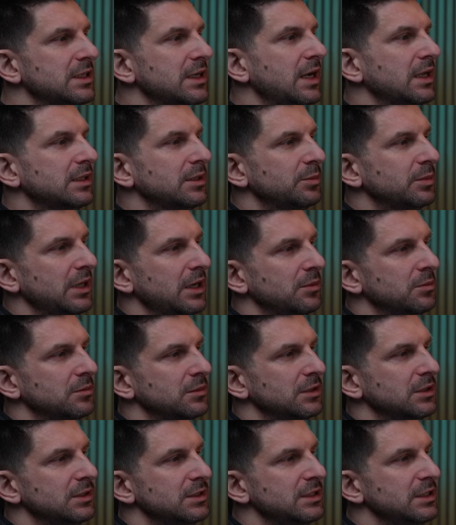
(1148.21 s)
This is so you
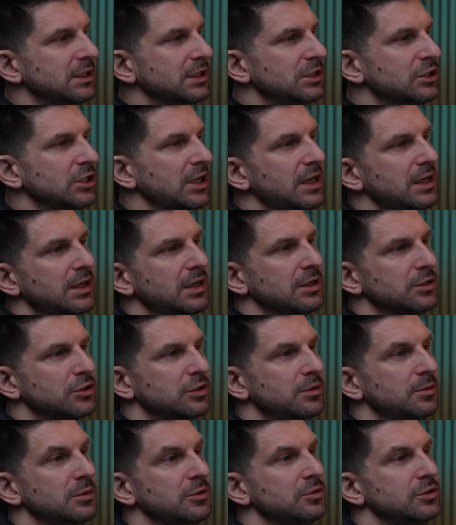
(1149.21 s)
don't erase the entire
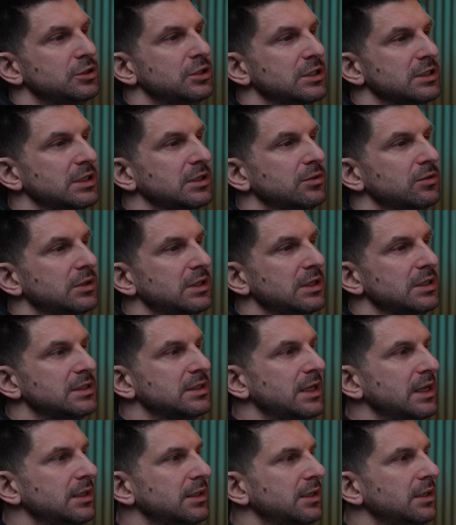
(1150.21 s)
layer,
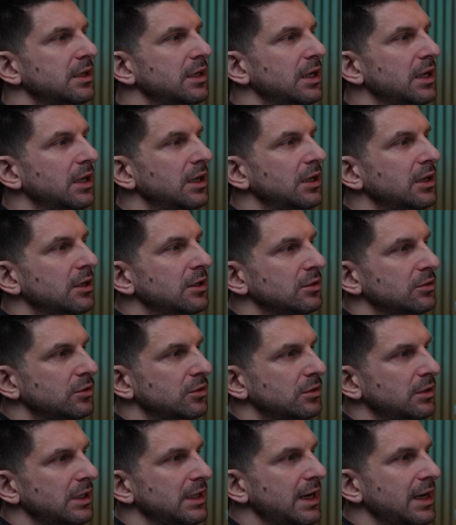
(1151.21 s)
but if you need to erase a
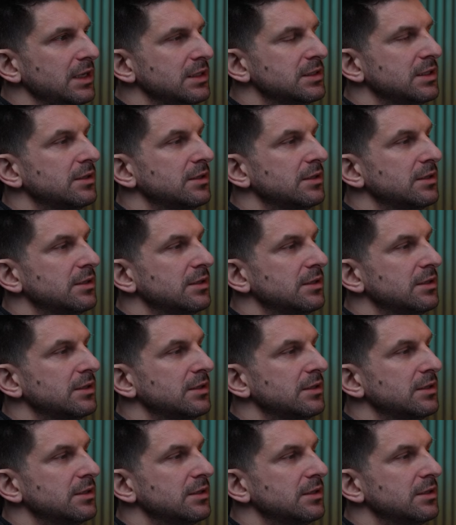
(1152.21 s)
part,